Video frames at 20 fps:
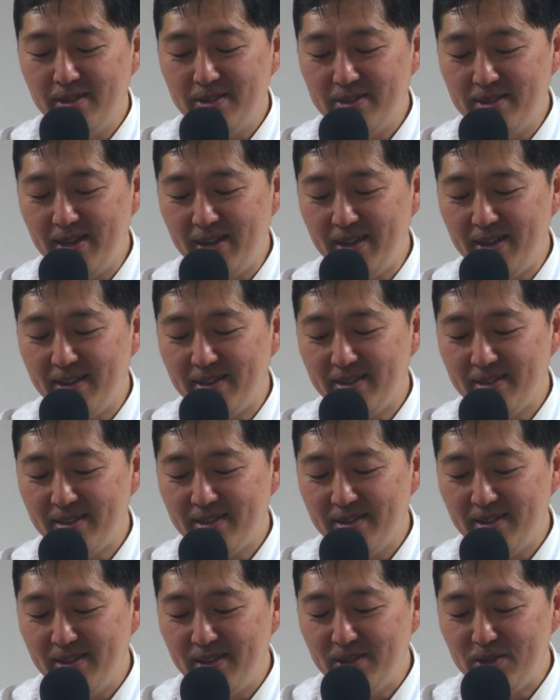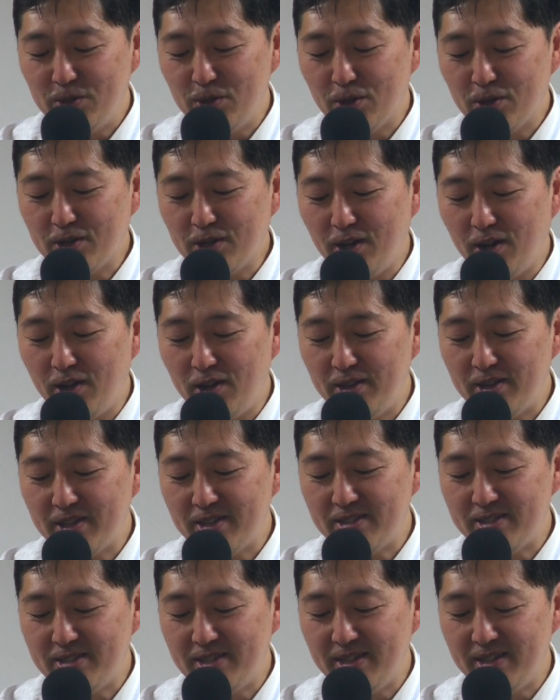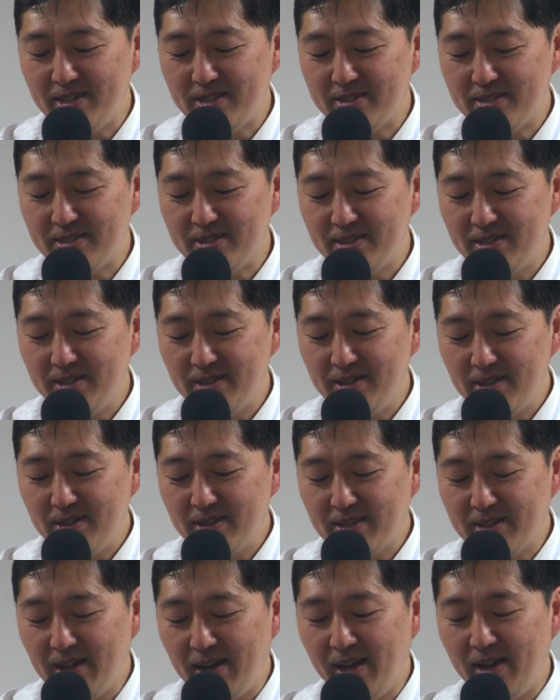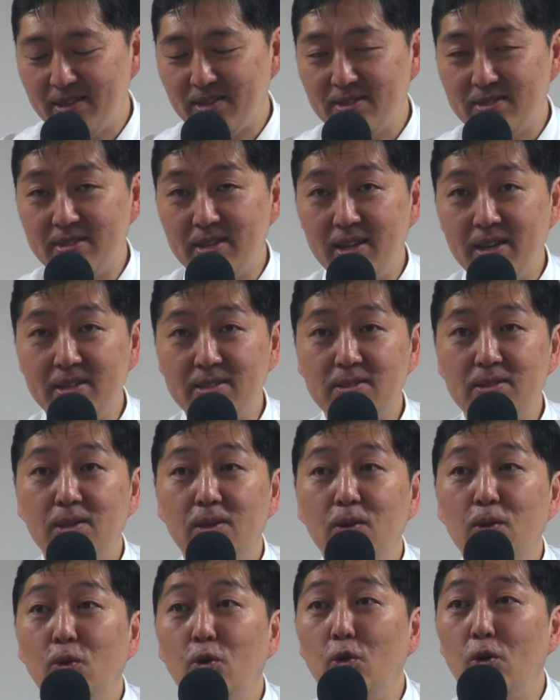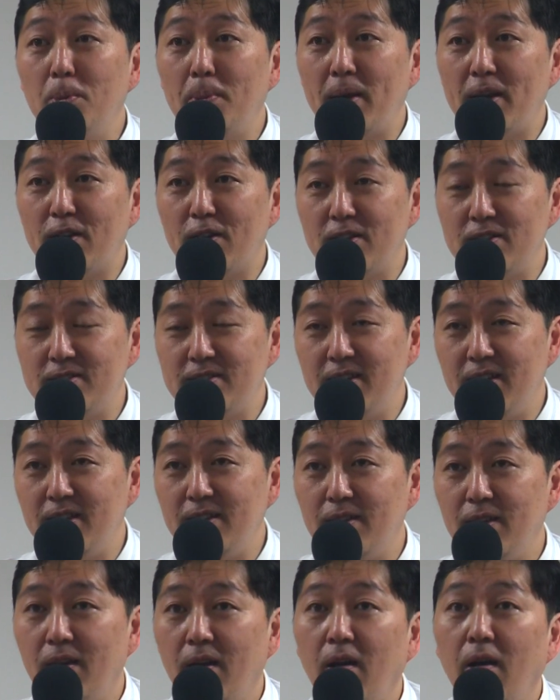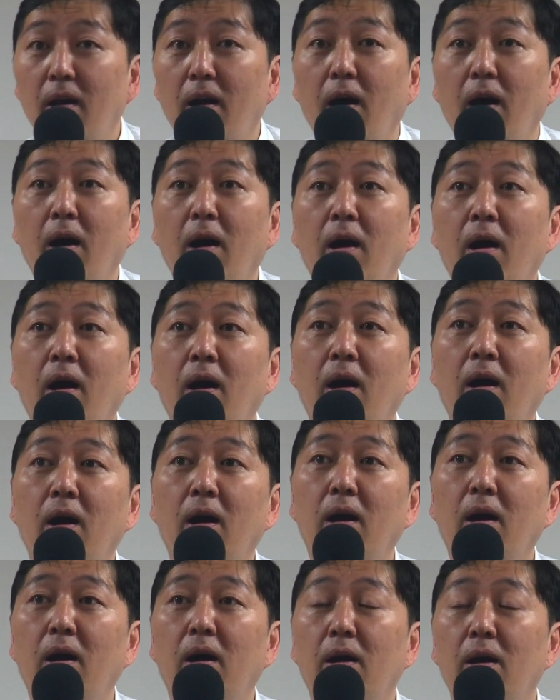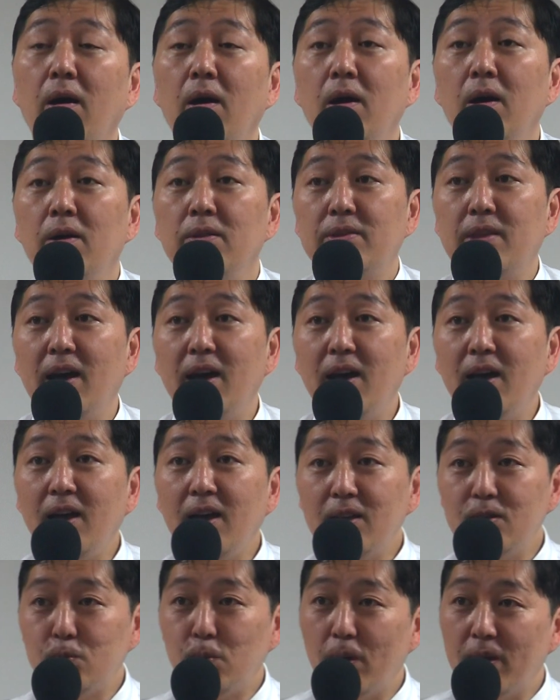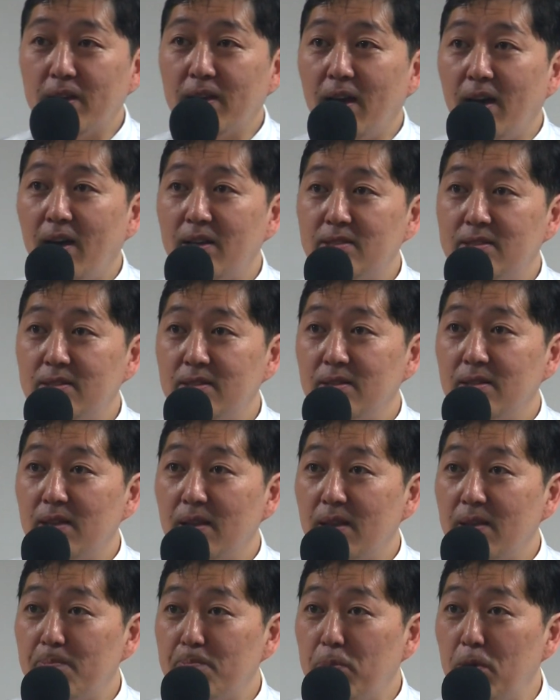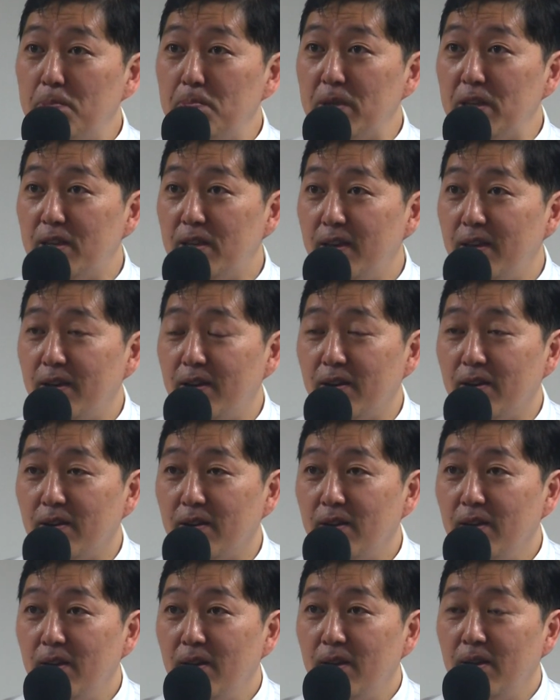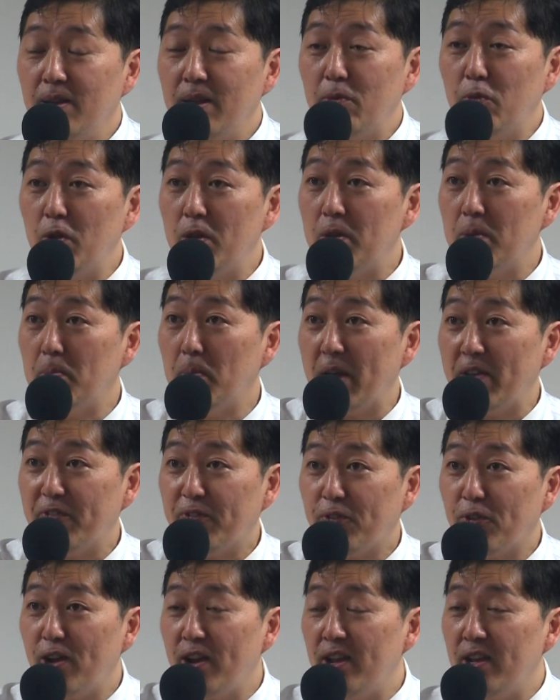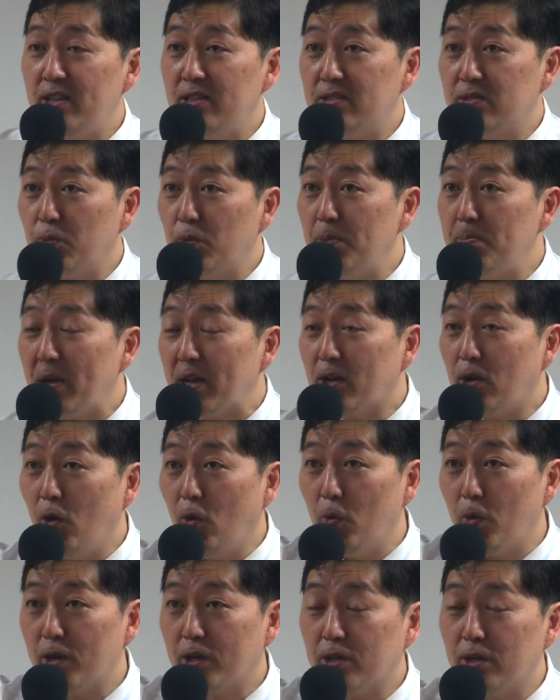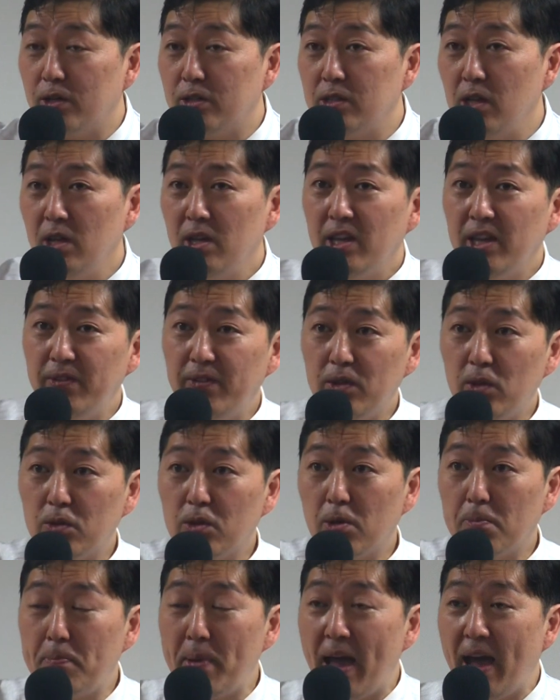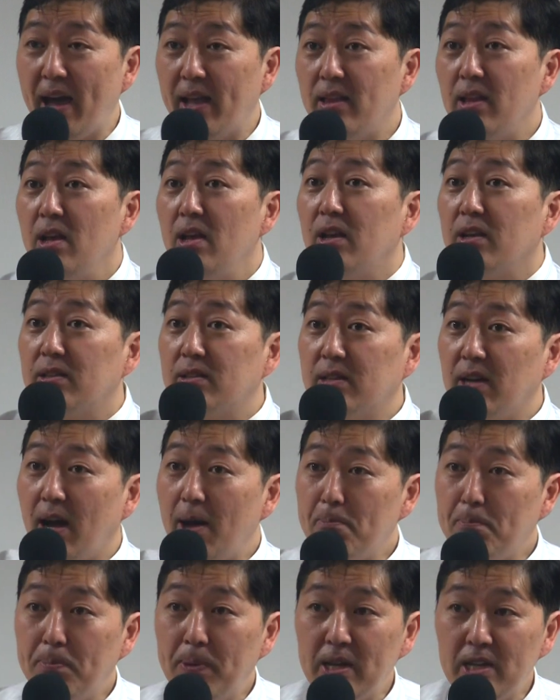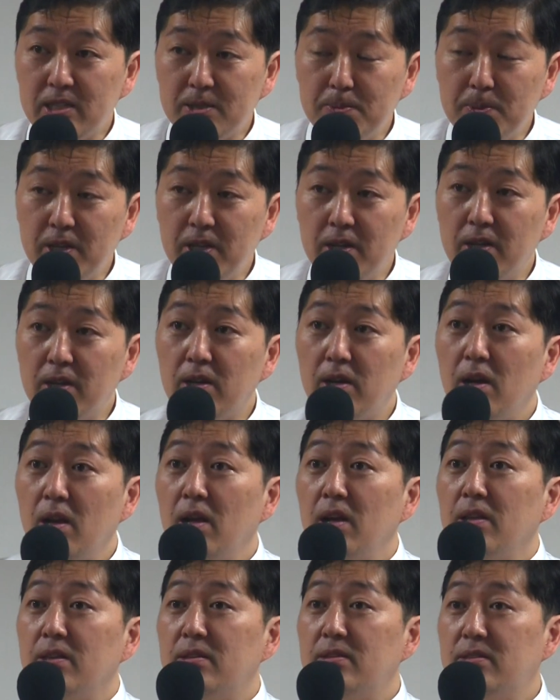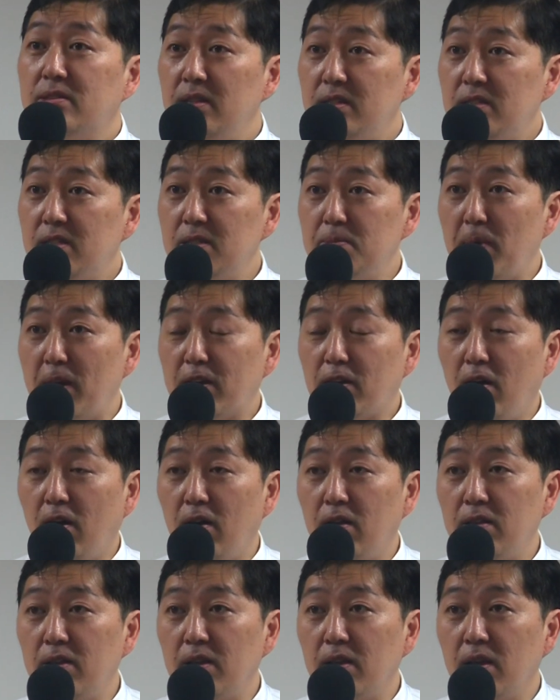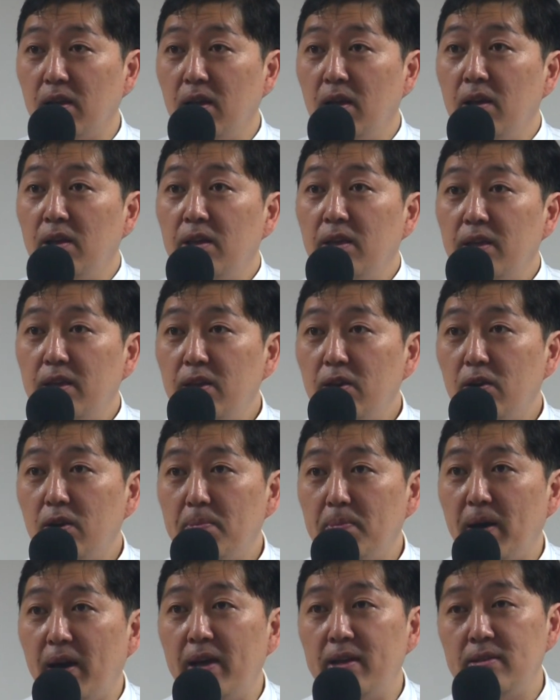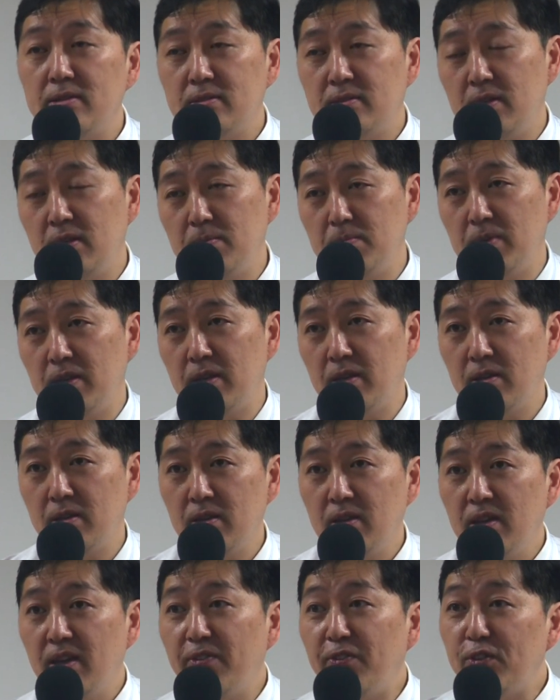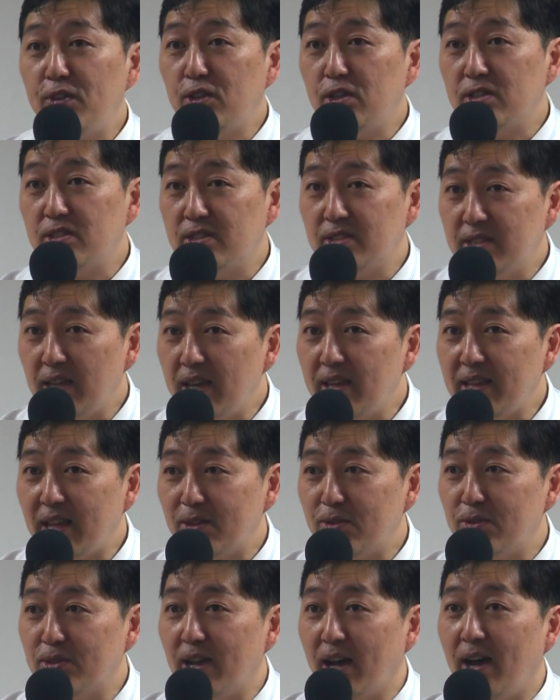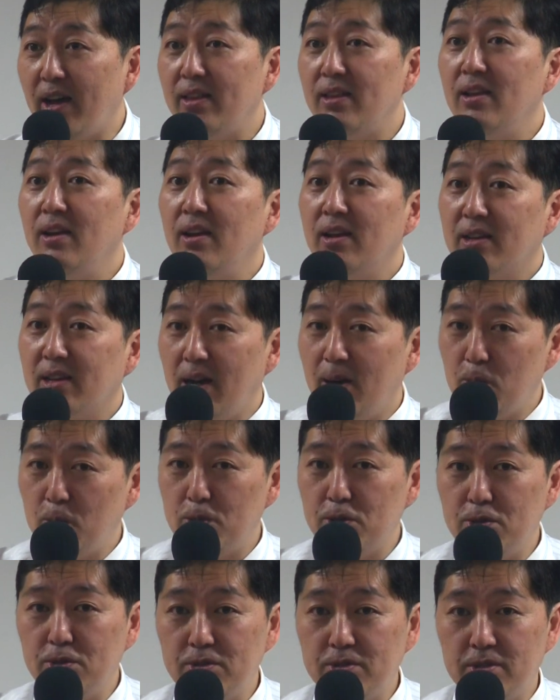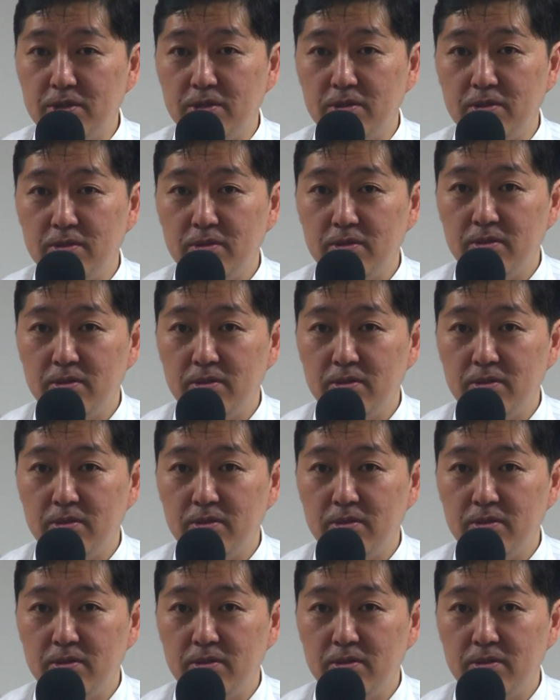Then, your calling is this. God says, who am I going to send? Oh, that's why God put me here with my friends, with my co-workers. Even though they're bad, God placed me here. This is my calling. Here am I, send me. If you just say that to God, God will use you.